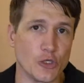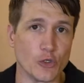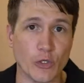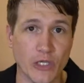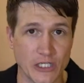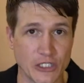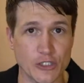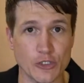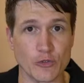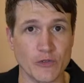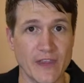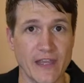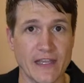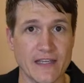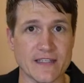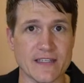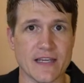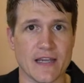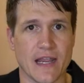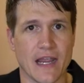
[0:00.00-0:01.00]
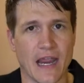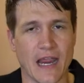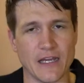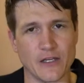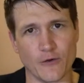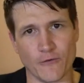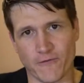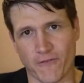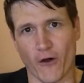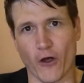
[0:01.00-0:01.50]
you can do this
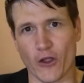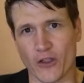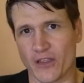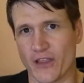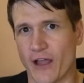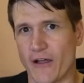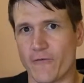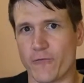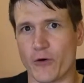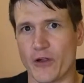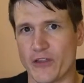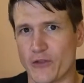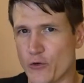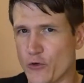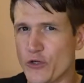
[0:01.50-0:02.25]
and you fall in love with